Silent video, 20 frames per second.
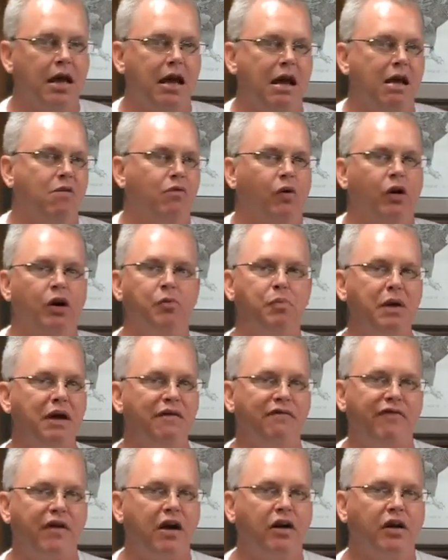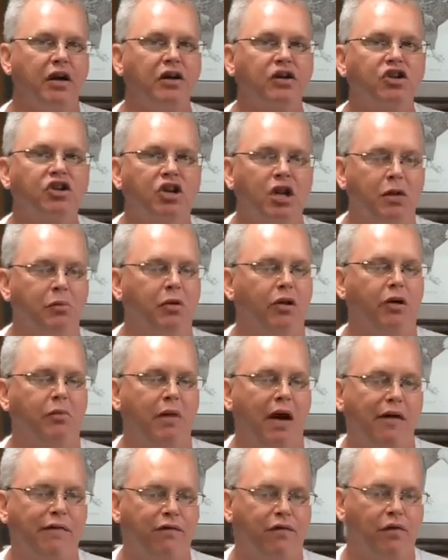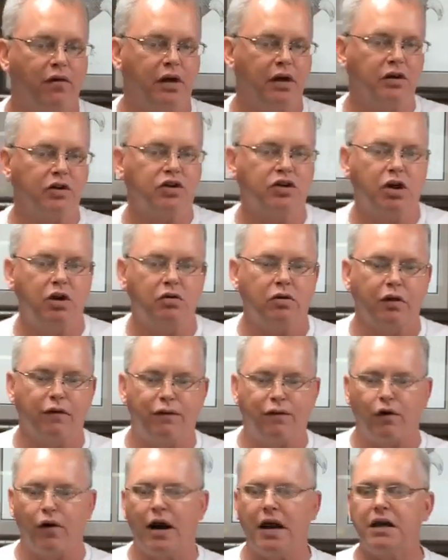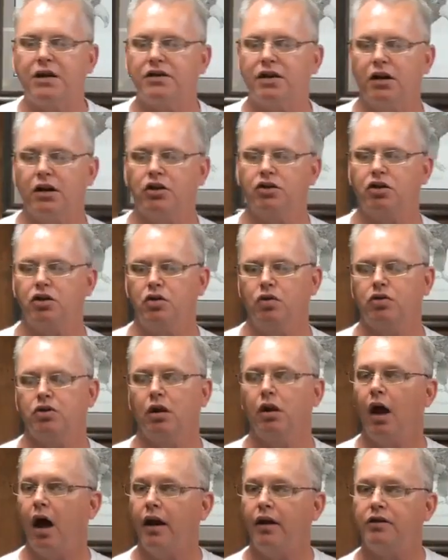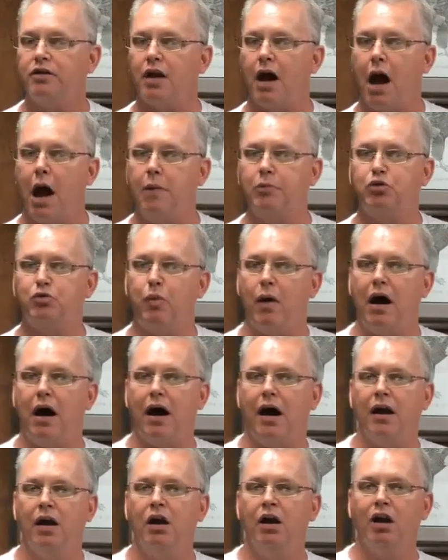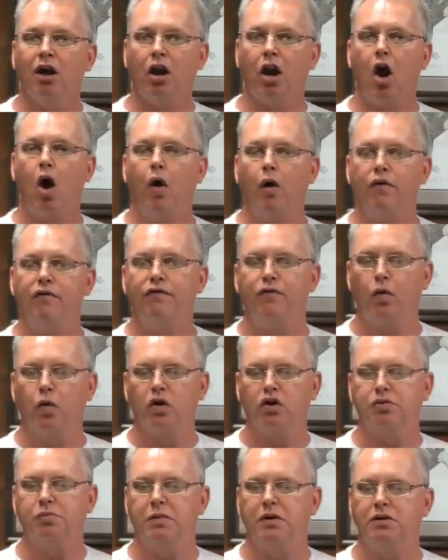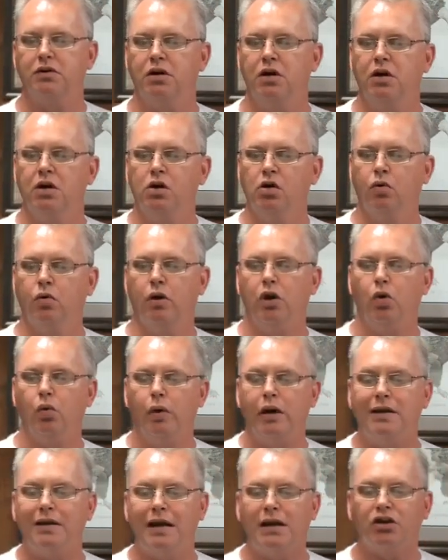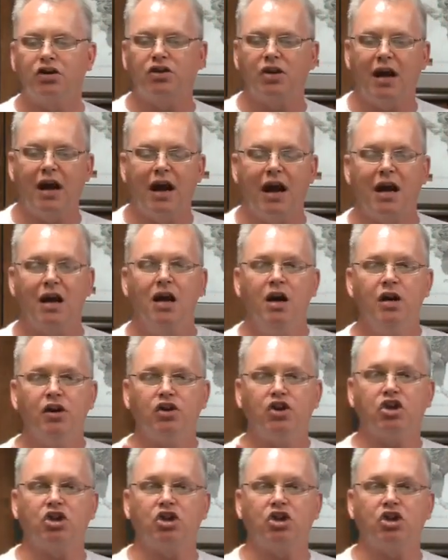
It would be very similar, my friends, to the phrase that is used a lot of times by law enforcement when, when they say,